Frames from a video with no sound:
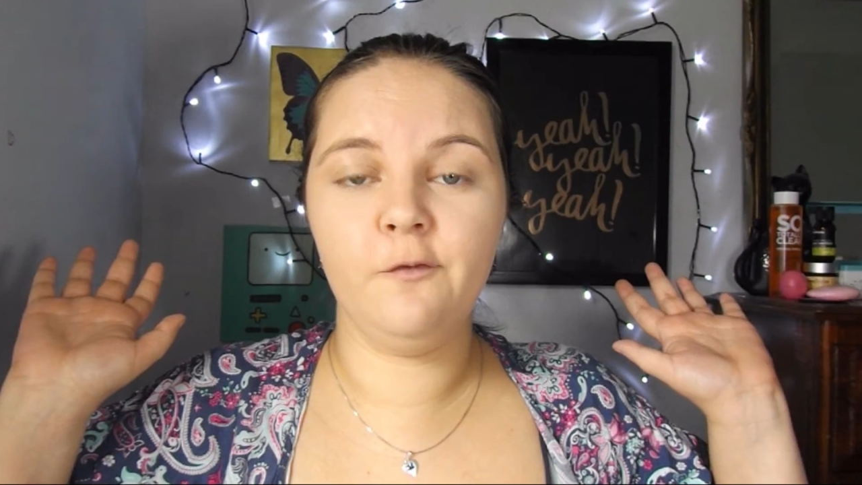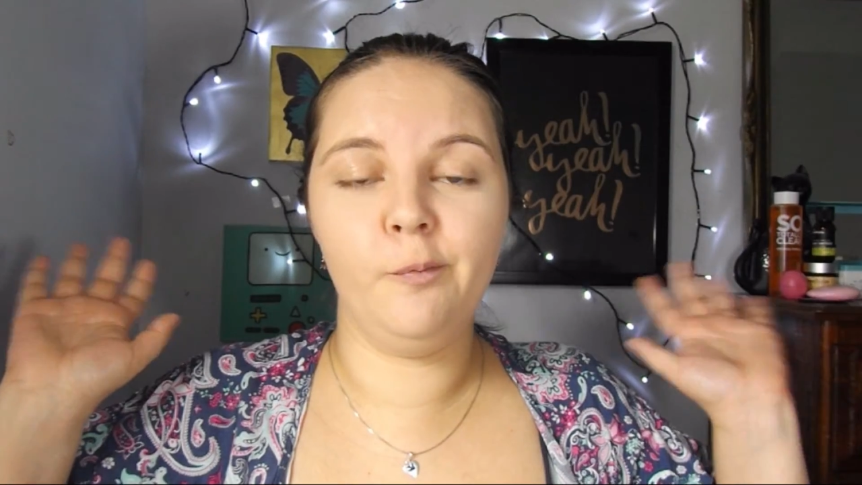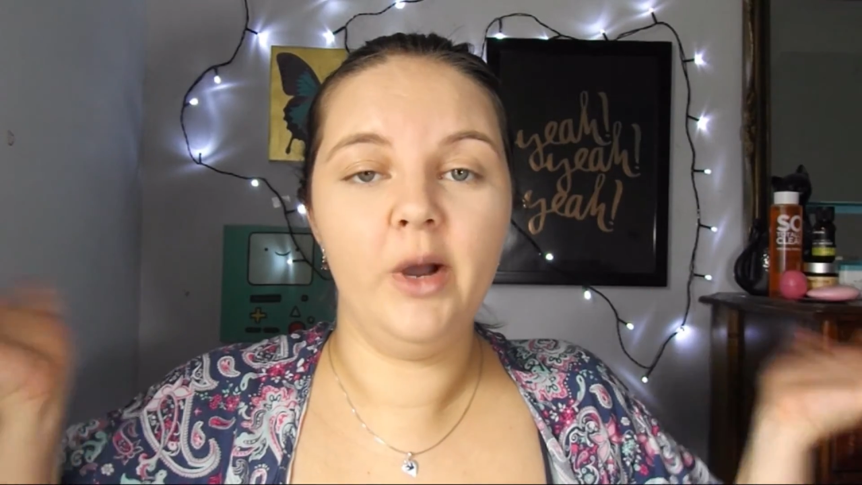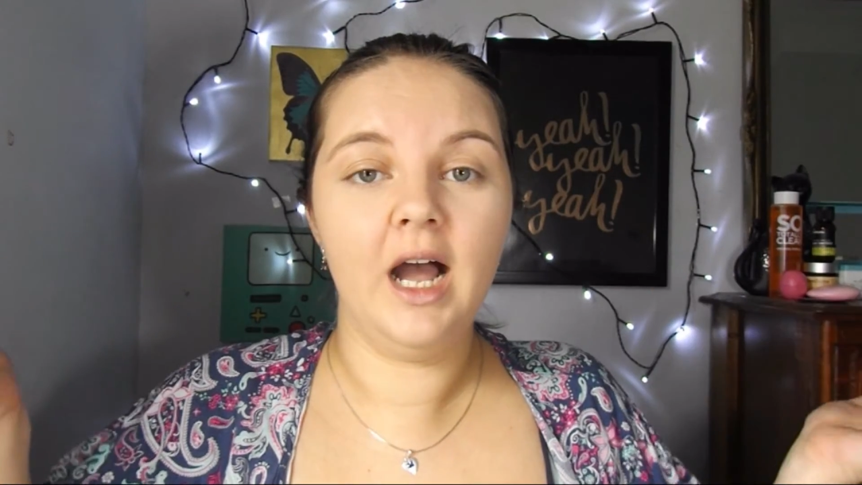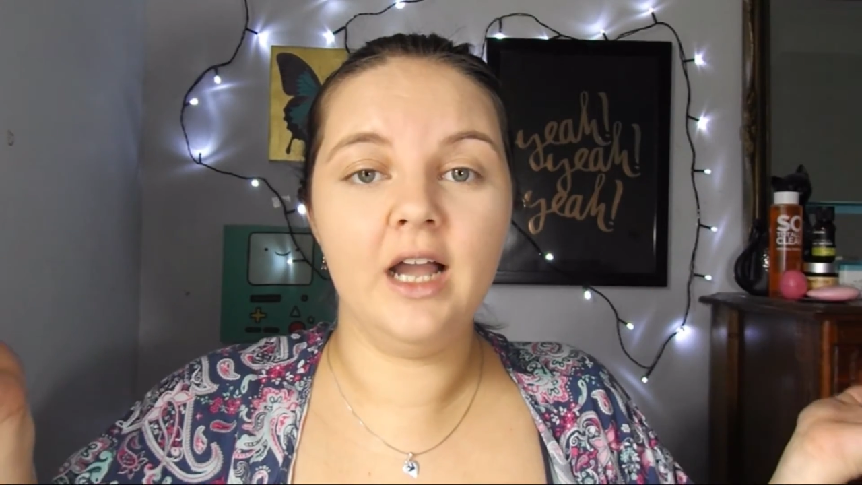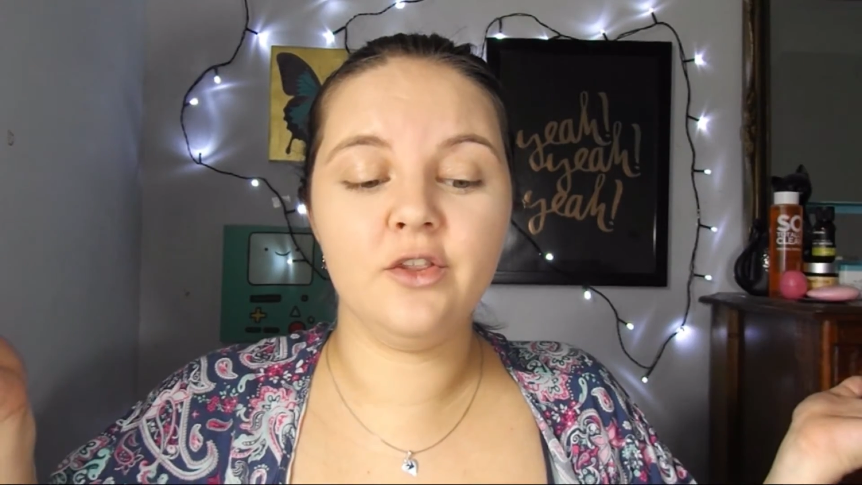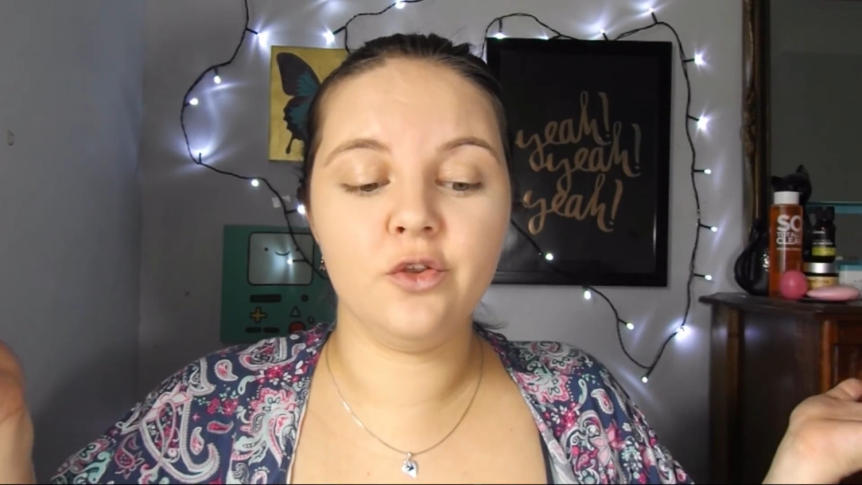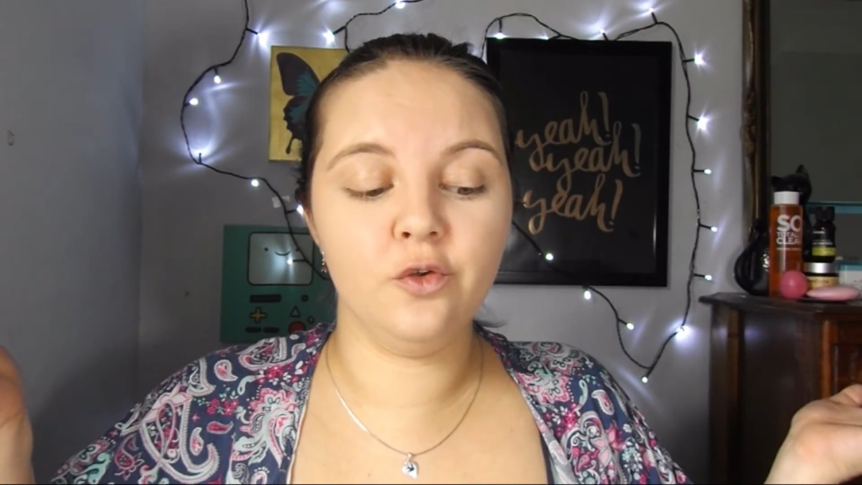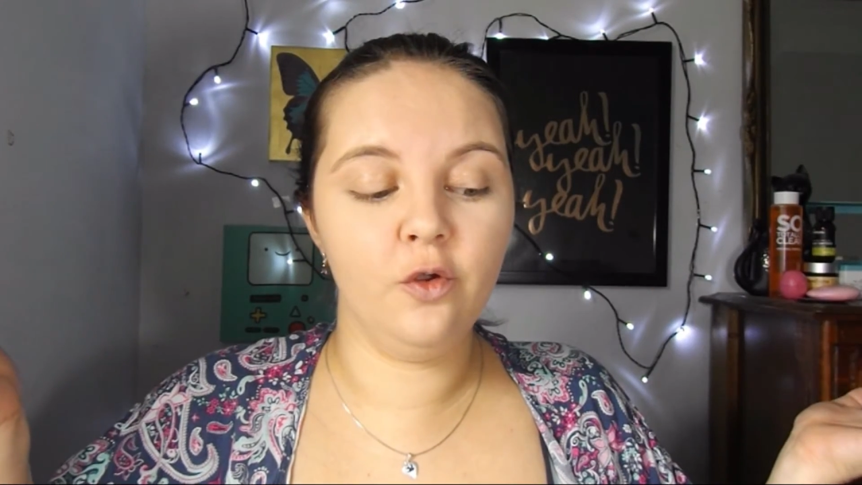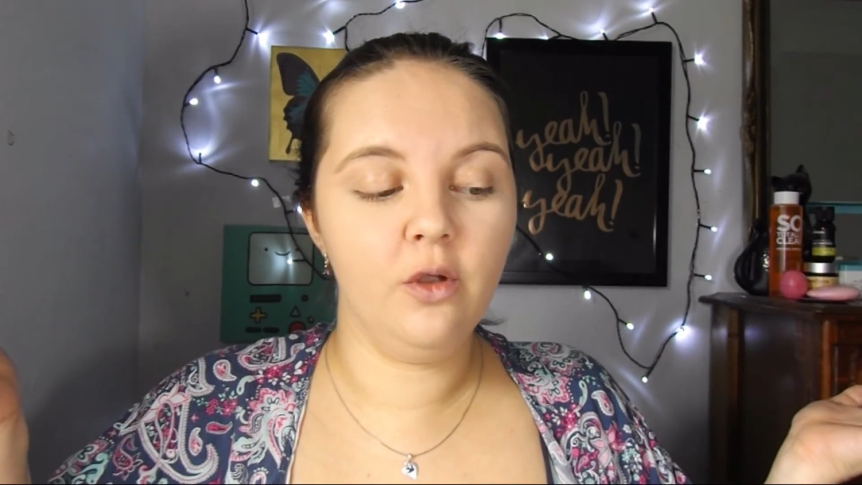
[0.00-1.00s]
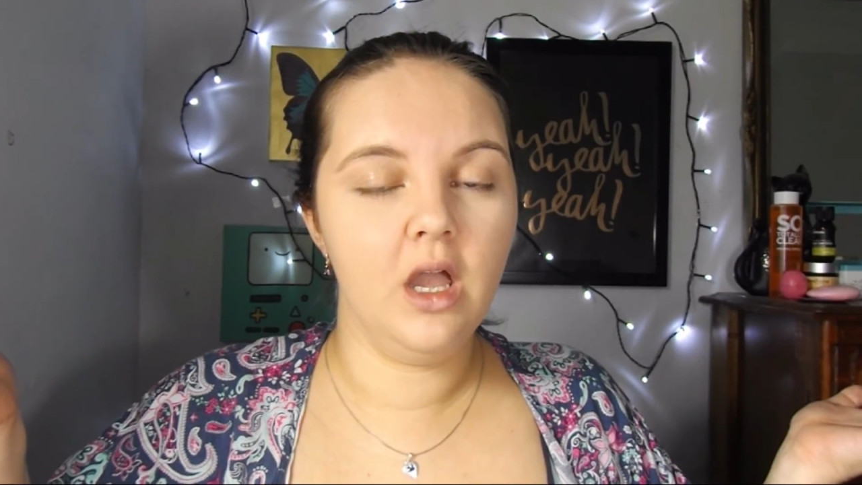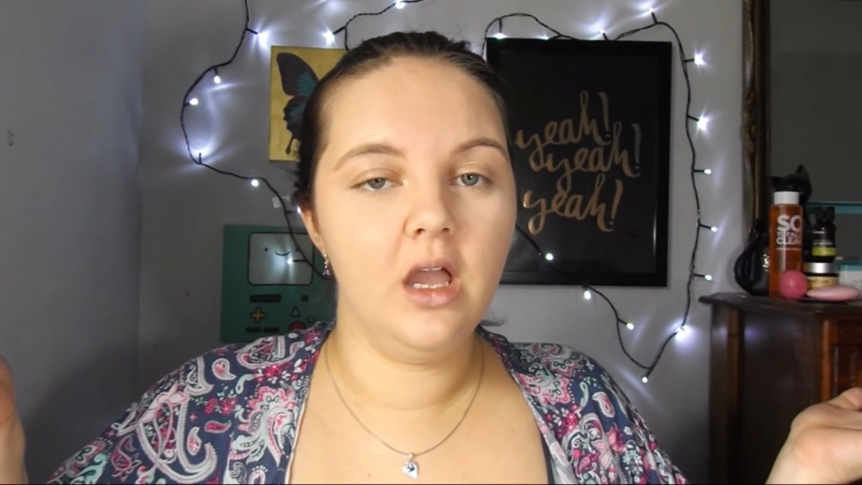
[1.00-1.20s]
for part 2.